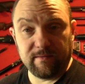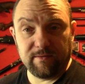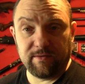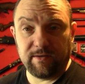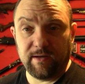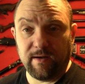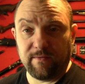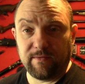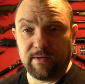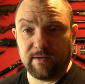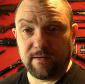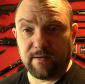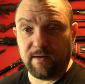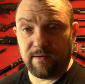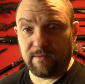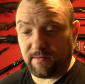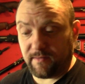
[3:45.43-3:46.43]
She loves this
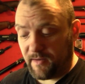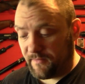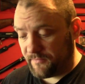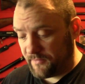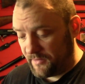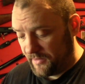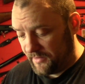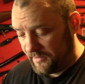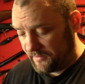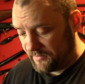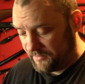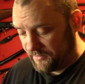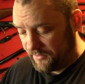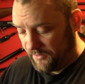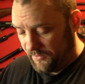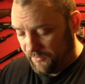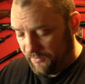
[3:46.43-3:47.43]
kind of stuff. So yeah, that
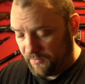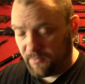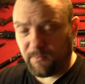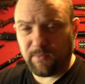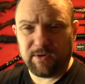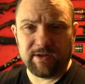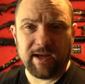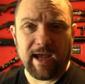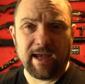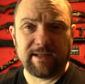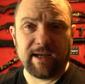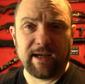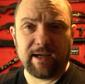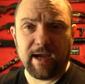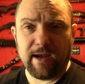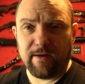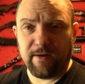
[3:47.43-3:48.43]
Stu, which is S A
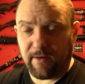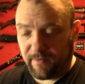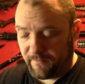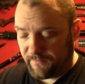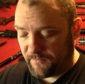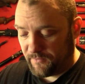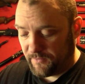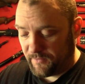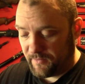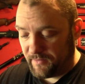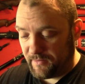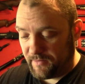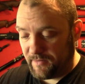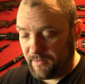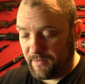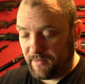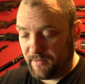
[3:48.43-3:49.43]
K ninety-four,
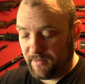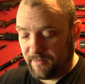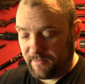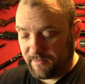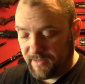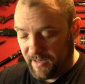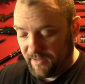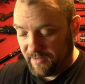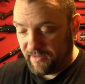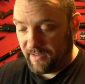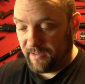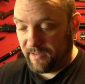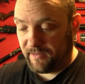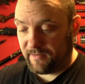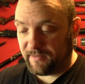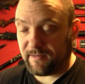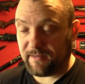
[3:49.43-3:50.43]
sent
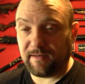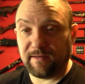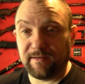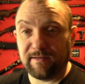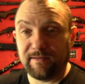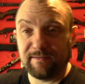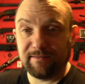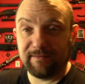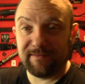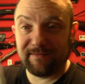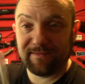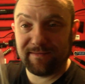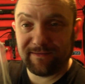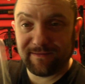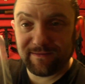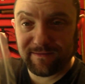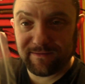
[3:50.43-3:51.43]
these
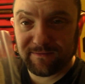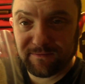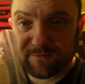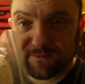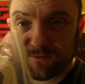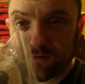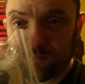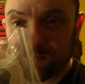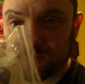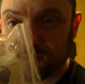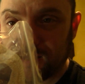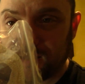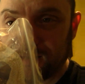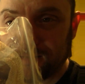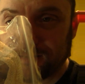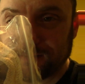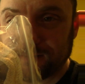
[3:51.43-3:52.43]
for
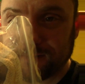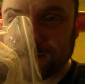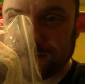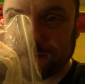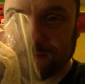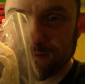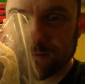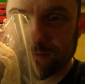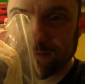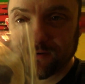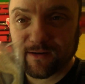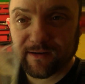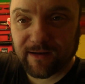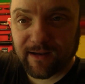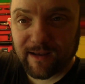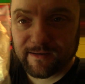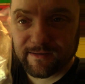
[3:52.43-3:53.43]
Metallic for her
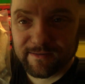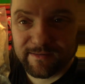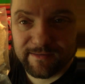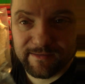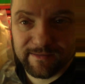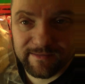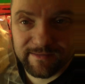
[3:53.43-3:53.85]
collection.